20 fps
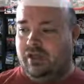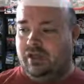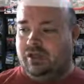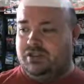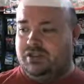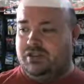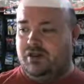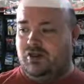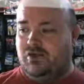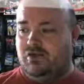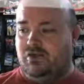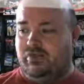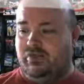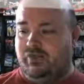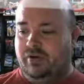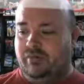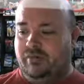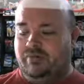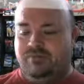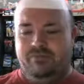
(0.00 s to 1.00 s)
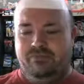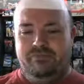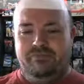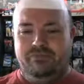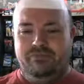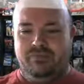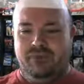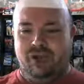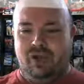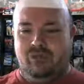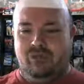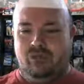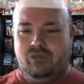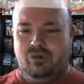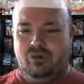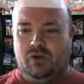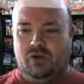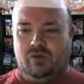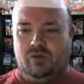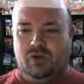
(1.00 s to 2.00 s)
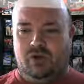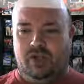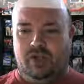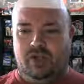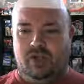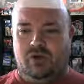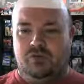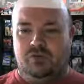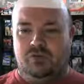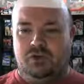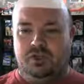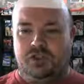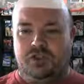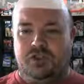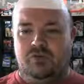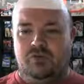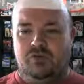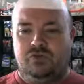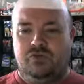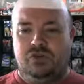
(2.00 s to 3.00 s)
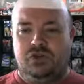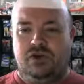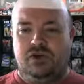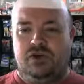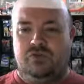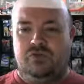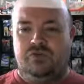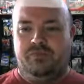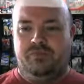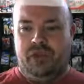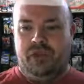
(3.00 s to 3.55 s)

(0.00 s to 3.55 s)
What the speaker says: So, we're going to play Bert's Qubes here.